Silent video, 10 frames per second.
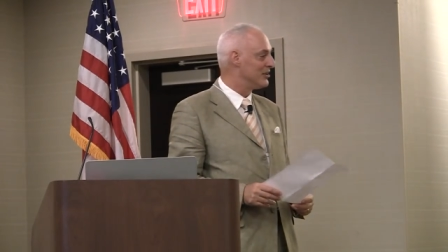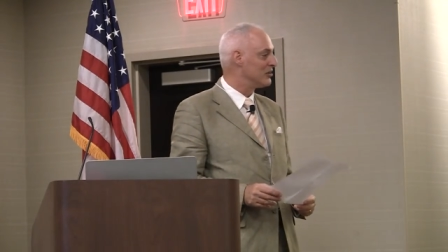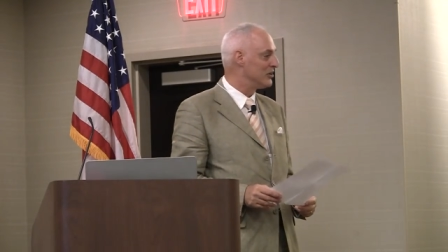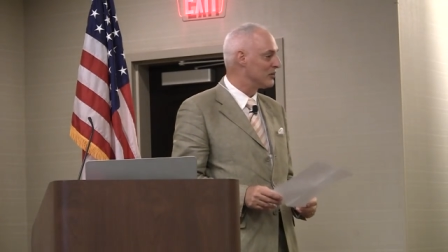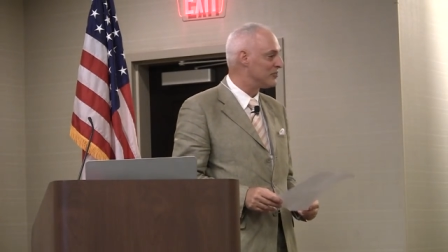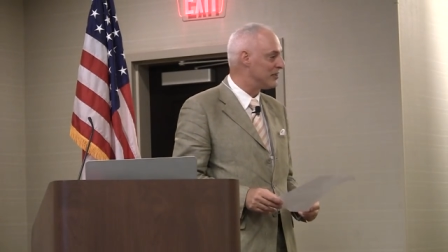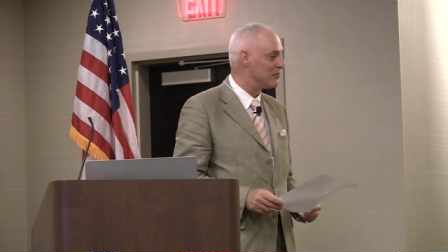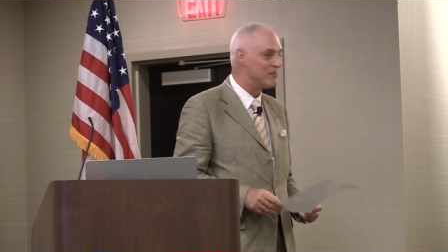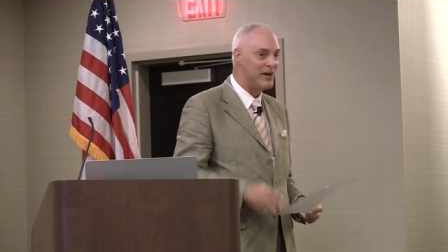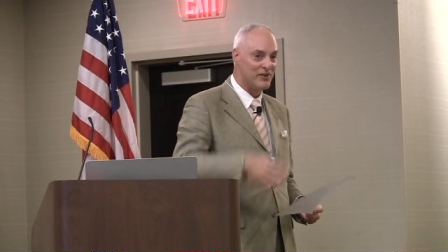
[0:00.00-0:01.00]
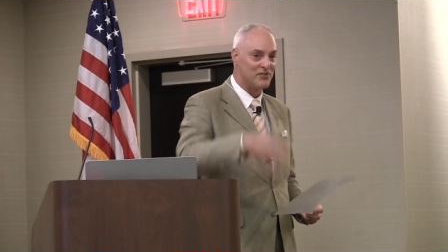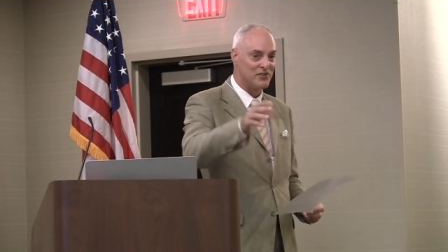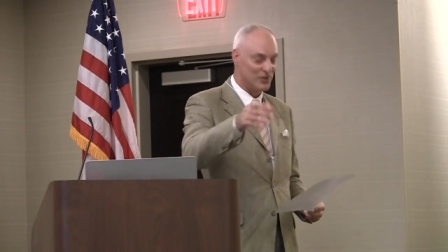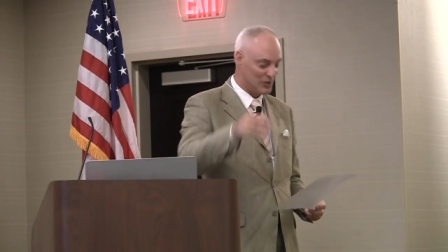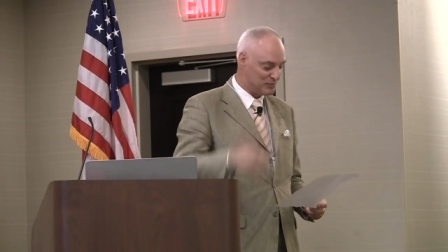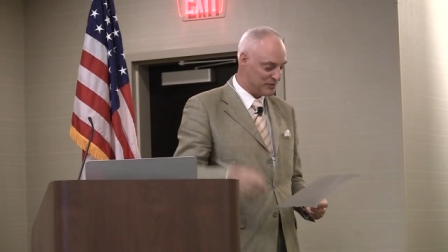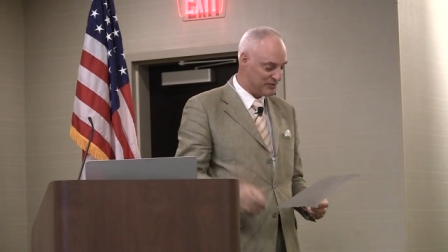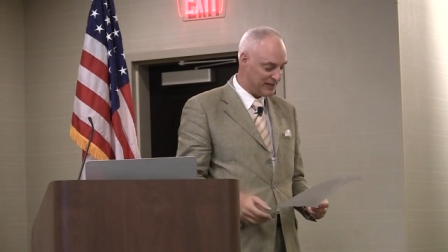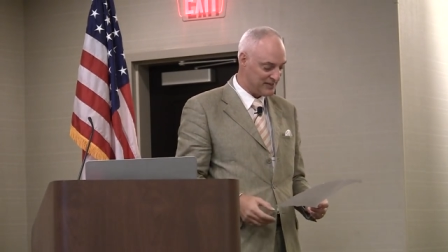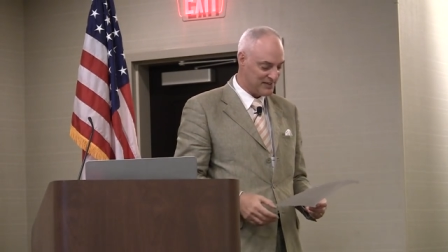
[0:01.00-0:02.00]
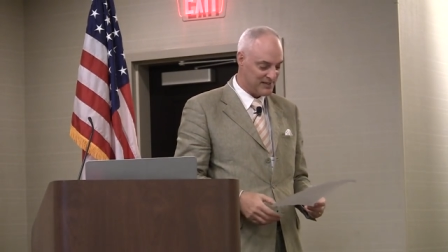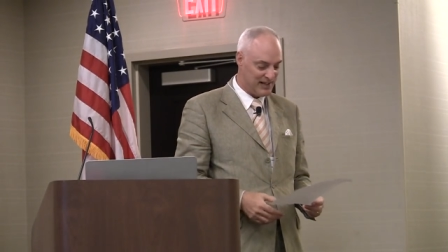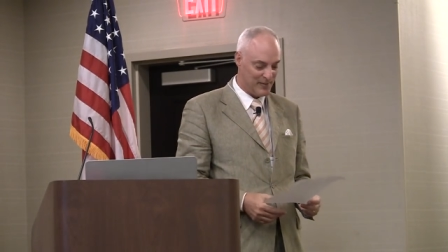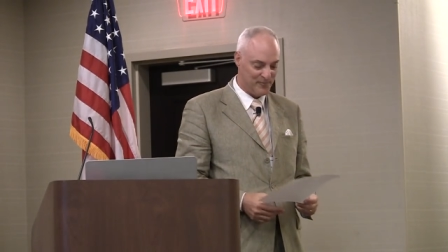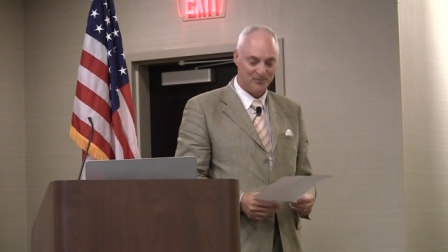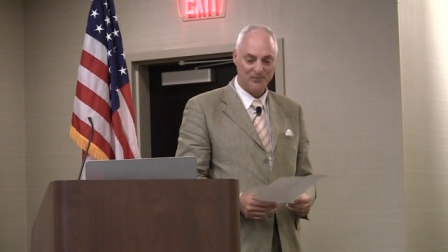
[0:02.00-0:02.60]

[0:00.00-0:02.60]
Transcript: your, your favorite models in your own professions. Now,